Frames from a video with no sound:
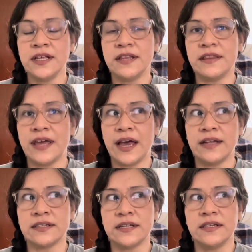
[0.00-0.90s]

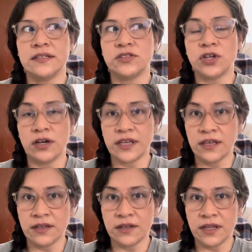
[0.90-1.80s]
that
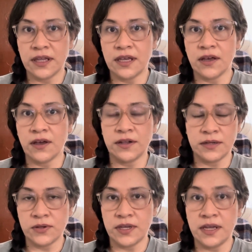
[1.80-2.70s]
talking
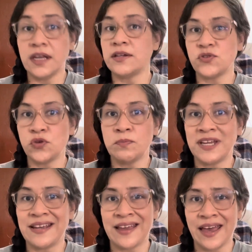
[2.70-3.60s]
in a Zoom
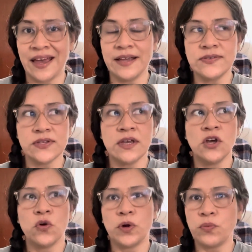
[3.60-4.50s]
meeting has,
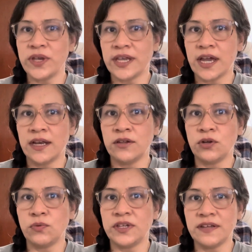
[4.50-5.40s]
where we can,
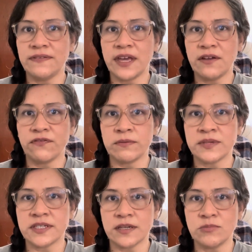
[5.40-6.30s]
deviate from the
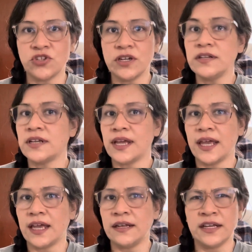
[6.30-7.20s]
subject
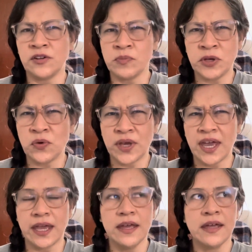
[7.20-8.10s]
and it'll be
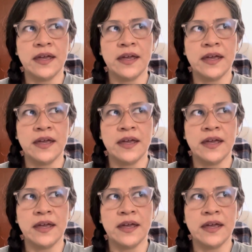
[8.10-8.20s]
okay.